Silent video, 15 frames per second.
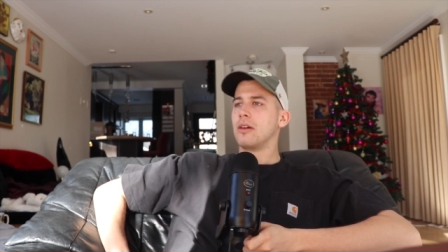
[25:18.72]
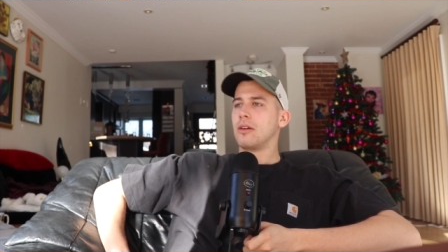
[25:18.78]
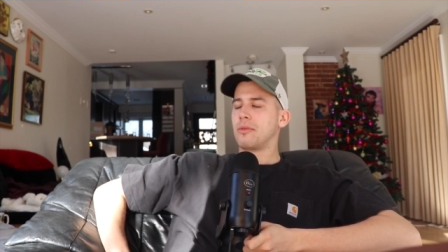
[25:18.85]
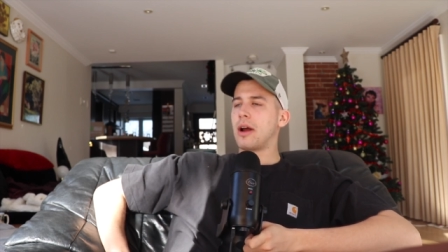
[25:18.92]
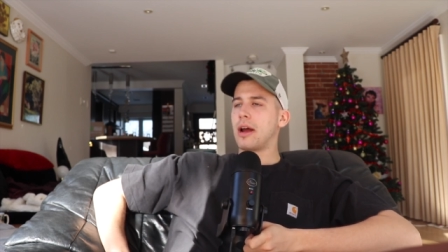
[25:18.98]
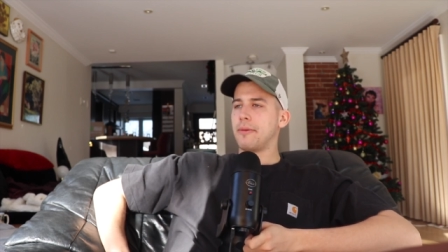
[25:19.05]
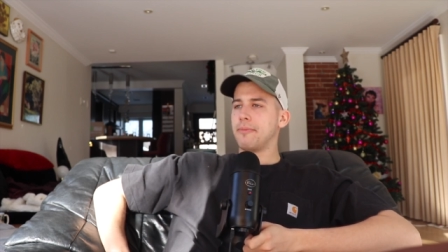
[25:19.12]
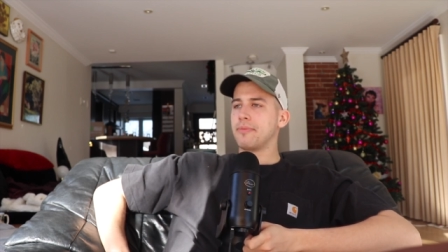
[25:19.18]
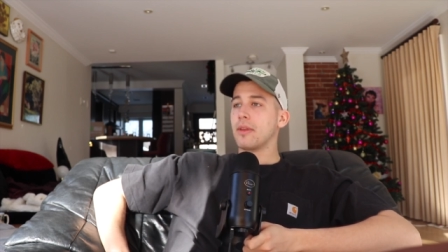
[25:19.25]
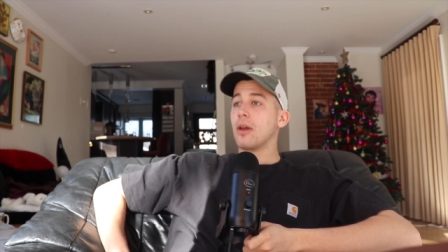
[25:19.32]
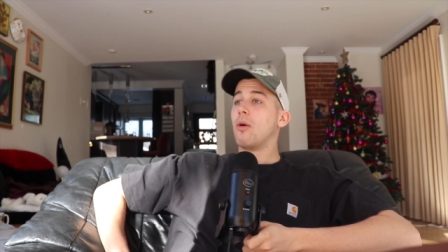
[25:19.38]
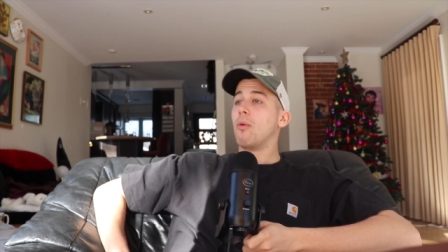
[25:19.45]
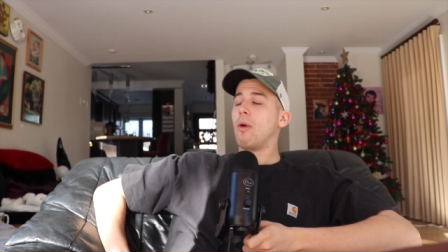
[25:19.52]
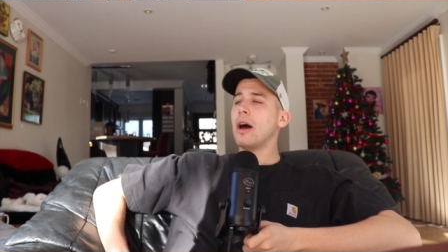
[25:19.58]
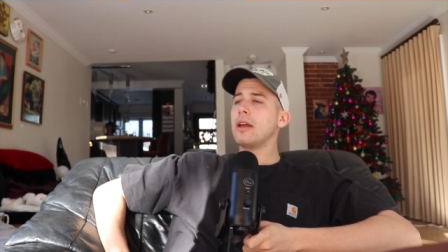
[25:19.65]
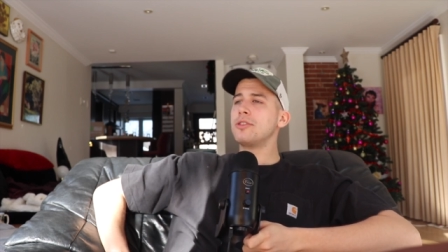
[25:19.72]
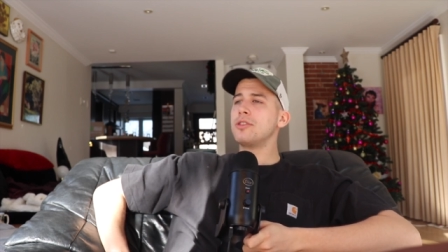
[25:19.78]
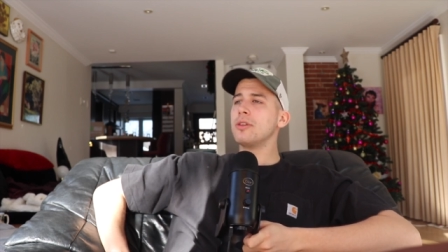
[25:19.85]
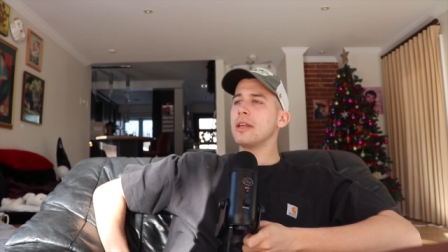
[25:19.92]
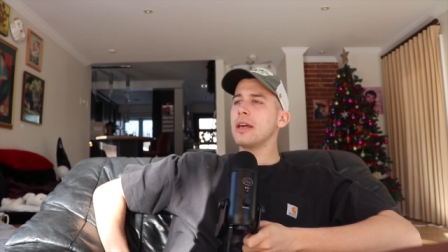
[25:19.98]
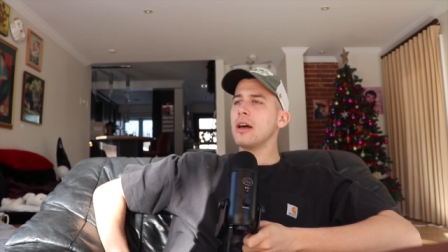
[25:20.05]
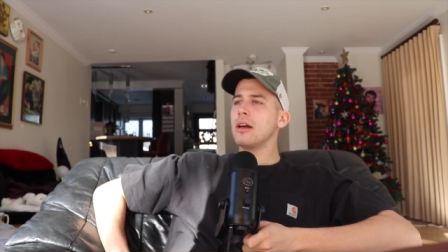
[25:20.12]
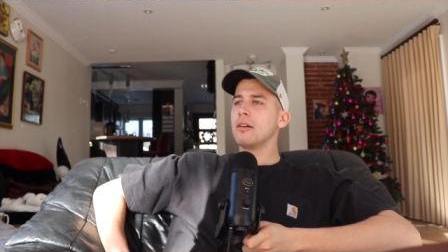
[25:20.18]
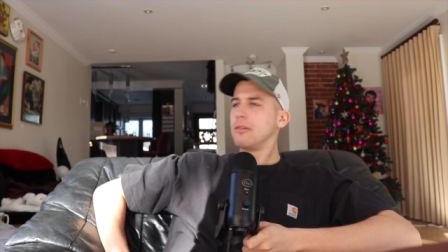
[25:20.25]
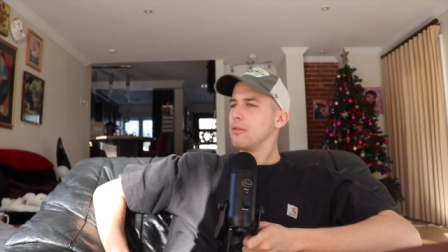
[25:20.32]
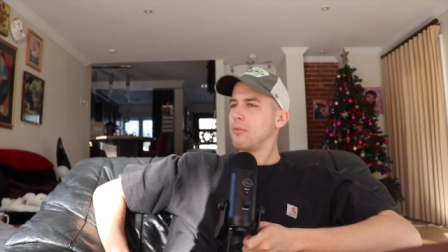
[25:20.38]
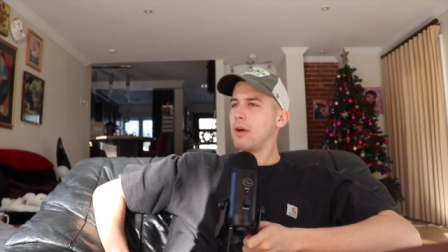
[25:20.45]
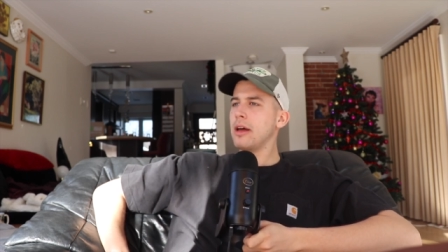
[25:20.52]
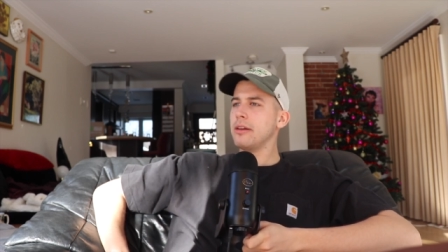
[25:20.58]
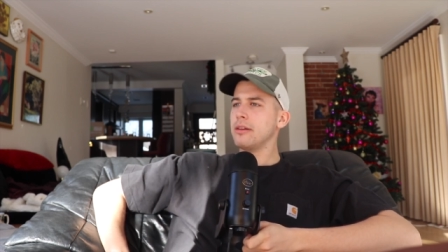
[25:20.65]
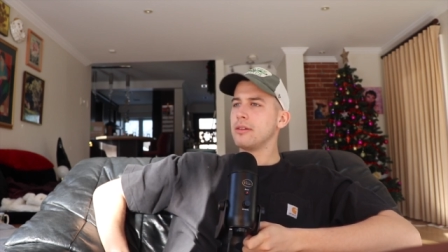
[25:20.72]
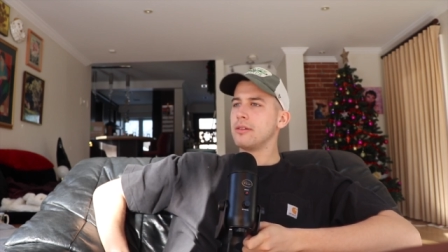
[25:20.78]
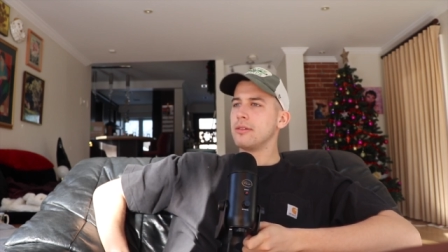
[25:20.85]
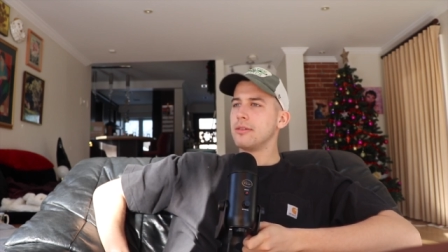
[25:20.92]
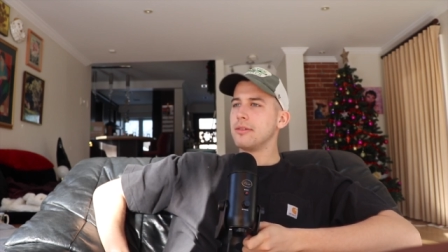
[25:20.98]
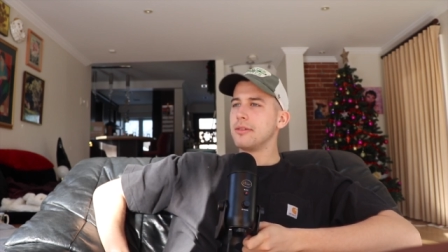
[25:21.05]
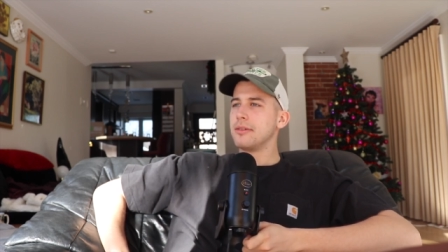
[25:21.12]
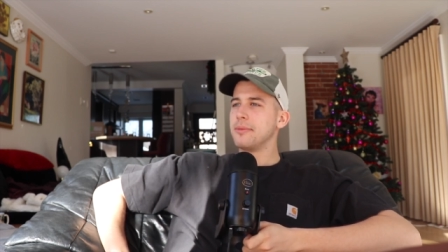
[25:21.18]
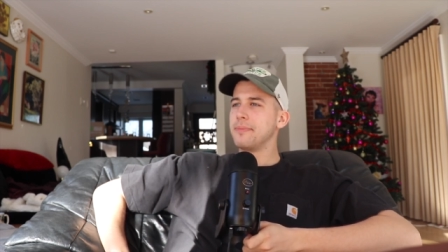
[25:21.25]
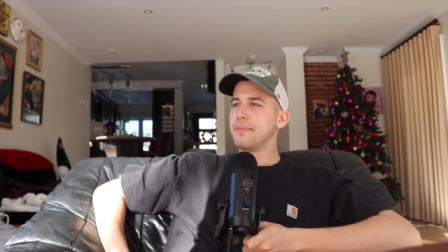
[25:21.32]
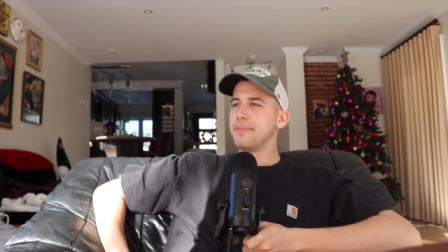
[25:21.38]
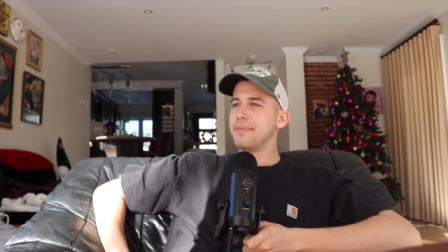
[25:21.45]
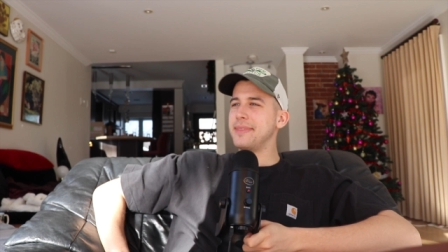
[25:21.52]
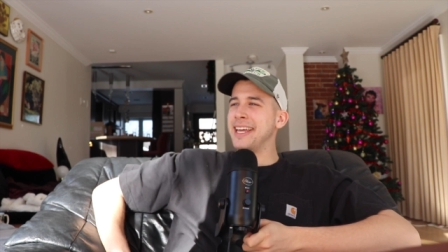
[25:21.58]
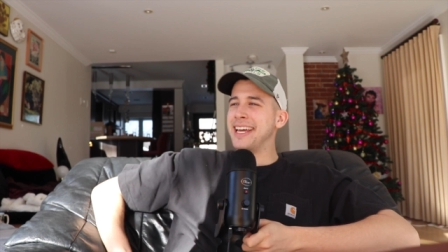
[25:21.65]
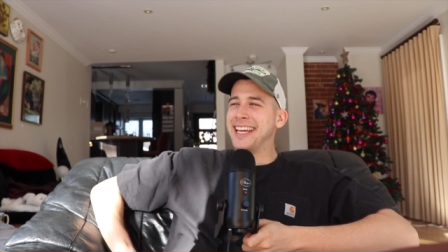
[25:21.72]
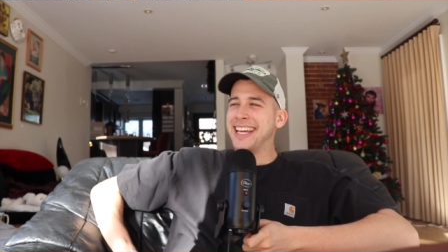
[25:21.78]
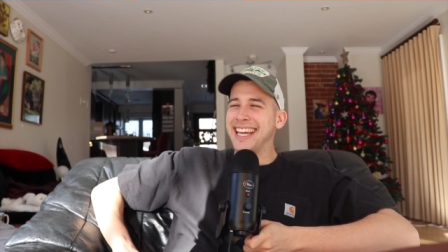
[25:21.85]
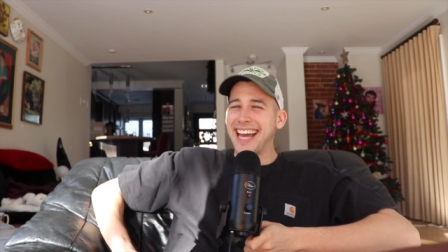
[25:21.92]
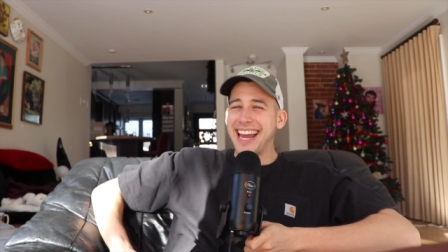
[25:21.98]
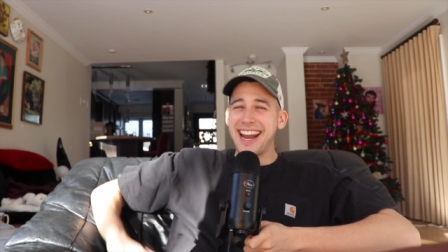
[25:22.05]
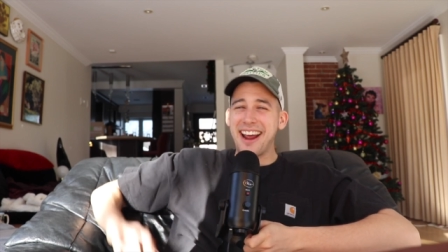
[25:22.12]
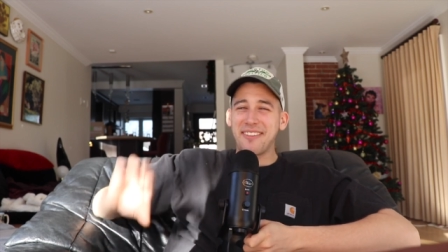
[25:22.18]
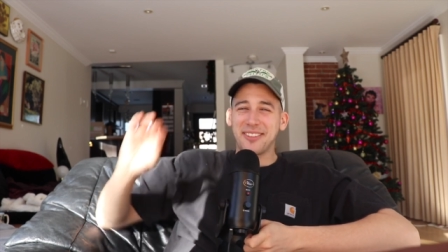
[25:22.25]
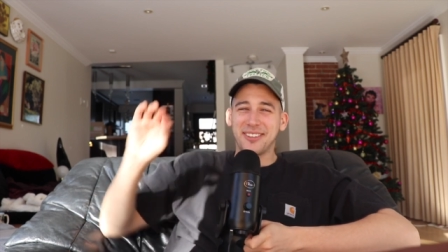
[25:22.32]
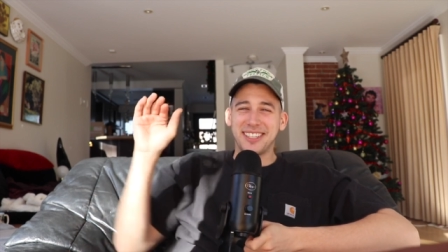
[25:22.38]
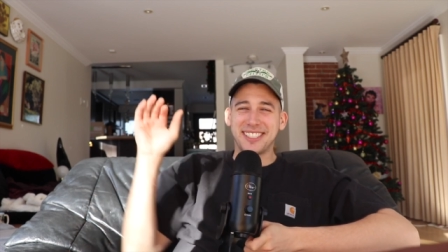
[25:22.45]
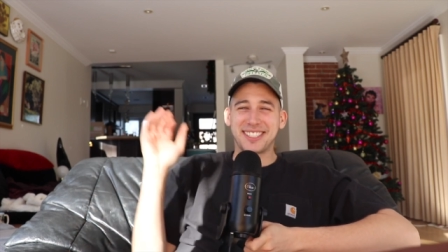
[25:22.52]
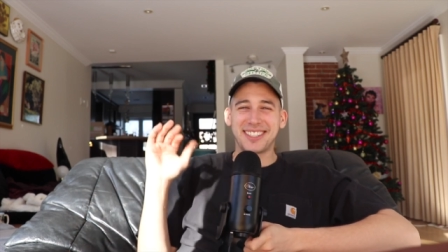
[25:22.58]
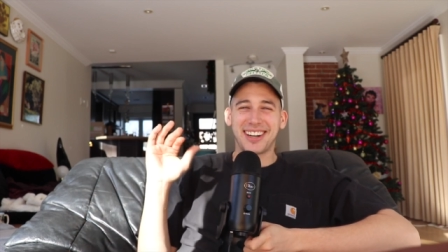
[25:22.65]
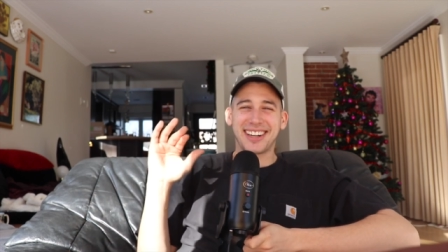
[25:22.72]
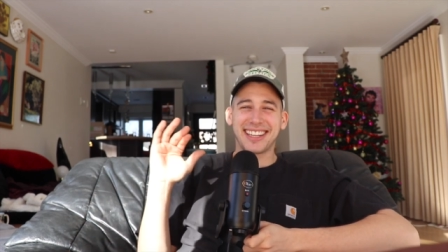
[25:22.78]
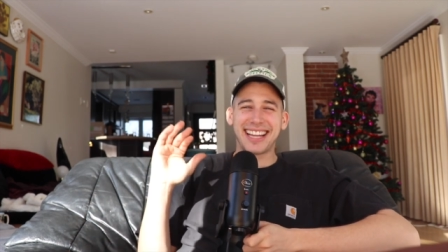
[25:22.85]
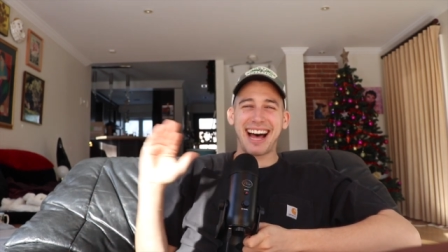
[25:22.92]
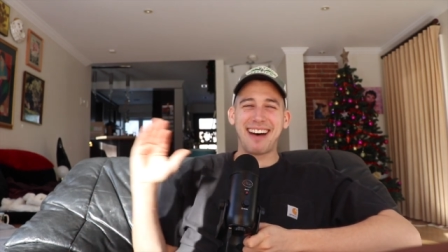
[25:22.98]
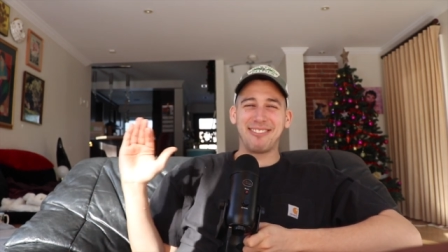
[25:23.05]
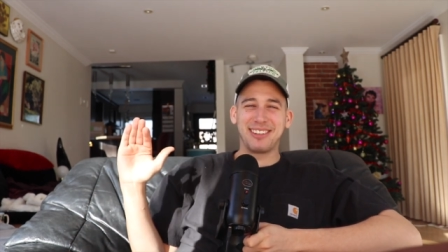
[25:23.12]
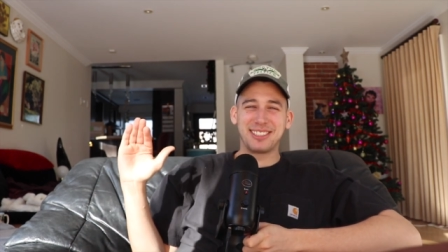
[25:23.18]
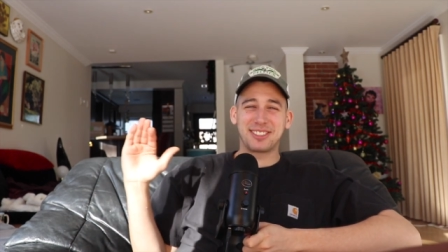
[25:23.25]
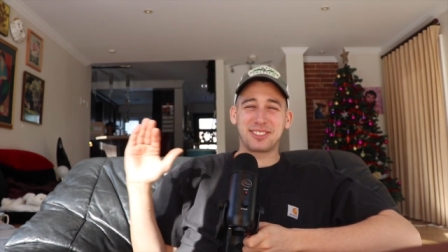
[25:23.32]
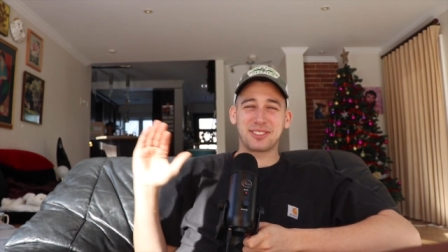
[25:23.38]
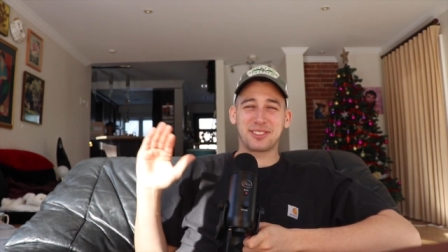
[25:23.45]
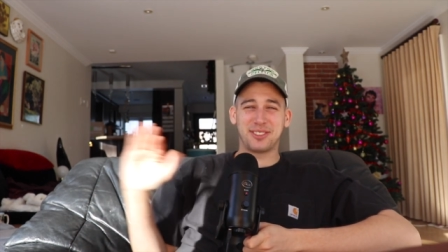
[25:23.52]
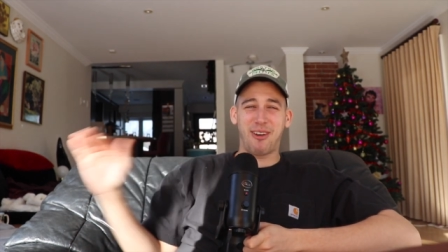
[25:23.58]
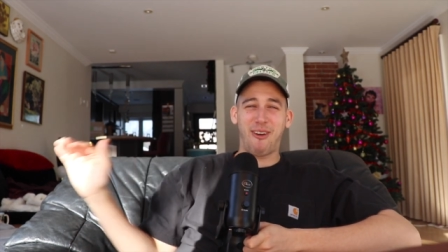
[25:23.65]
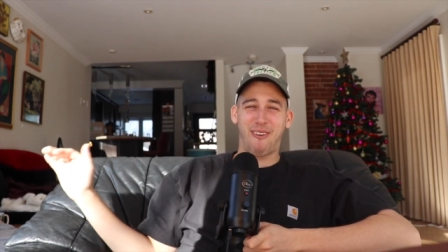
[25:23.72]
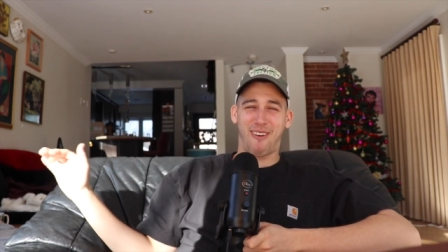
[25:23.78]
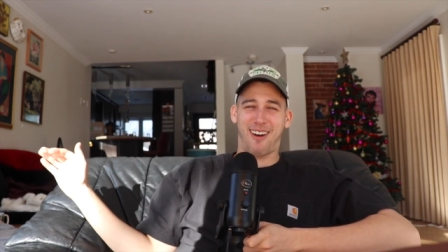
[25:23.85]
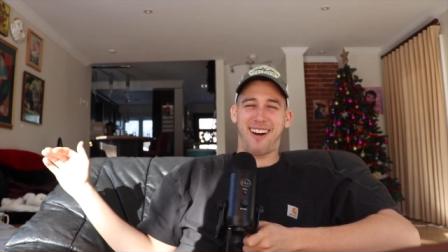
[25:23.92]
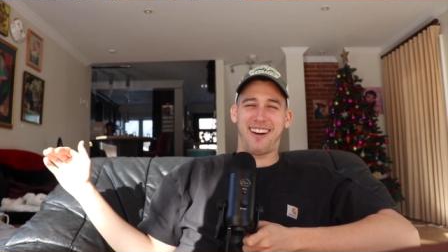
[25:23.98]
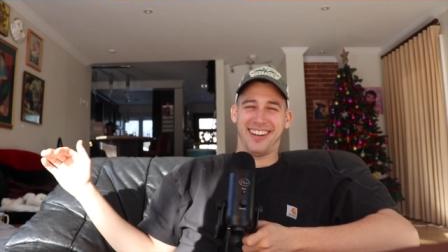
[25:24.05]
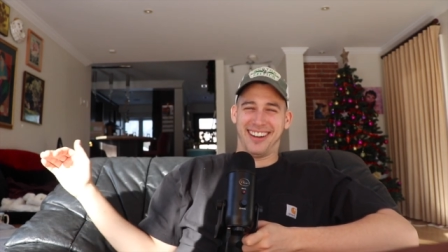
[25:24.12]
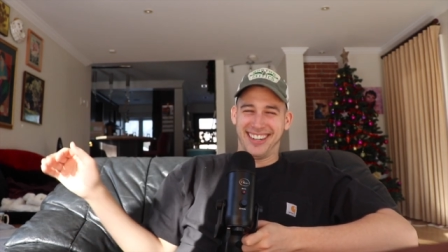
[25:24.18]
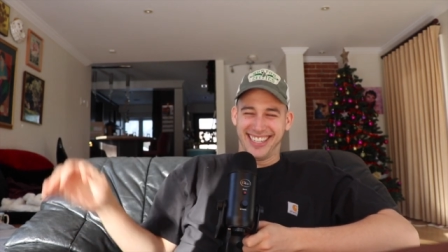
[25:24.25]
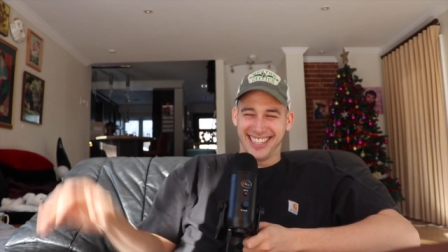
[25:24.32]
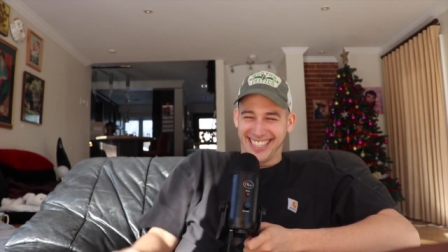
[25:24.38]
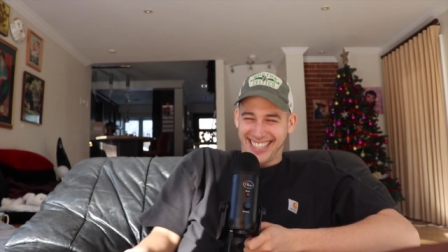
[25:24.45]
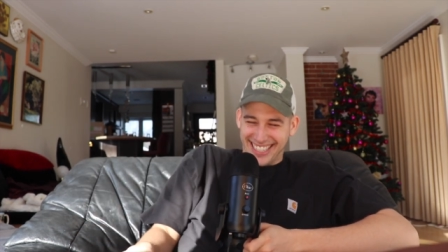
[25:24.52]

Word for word: Right. What, Julia? What? and everyone started laughing so hard.